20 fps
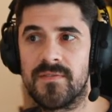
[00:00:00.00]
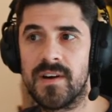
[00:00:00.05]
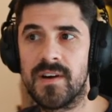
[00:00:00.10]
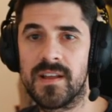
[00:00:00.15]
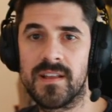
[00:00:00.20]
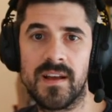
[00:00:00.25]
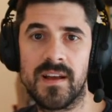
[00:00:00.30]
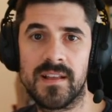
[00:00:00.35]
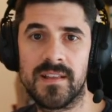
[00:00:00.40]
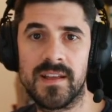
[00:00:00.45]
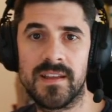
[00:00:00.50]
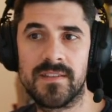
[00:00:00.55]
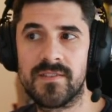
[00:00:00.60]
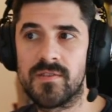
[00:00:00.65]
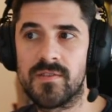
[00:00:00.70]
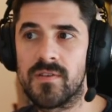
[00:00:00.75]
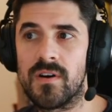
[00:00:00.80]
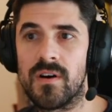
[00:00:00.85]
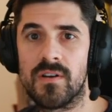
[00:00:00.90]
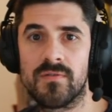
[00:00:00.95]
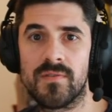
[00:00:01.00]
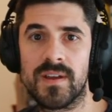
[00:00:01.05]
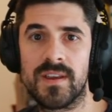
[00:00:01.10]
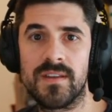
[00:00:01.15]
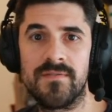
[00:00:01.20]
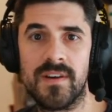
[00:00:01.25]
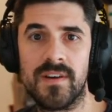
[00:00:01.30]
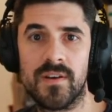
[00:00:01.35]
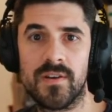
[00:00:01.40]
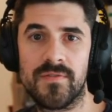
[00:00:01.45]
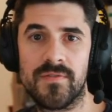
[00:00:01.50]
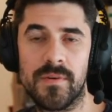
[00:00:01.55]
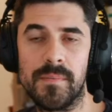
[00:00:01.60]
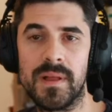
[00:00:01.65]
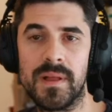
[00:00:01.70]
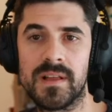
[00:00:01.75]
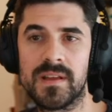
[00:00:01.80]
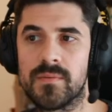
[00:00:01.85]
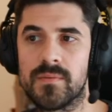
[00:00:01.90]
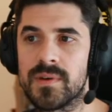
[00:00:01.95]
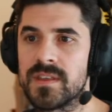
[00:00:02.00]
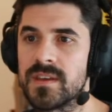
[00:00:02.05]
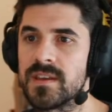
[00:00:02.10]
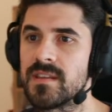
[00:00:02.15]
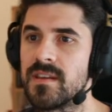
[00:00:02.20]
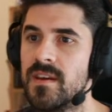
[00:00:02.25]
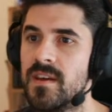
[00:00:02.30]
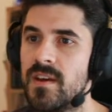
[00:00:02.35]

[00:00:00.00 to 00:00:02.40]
unless you're already very familiar with it.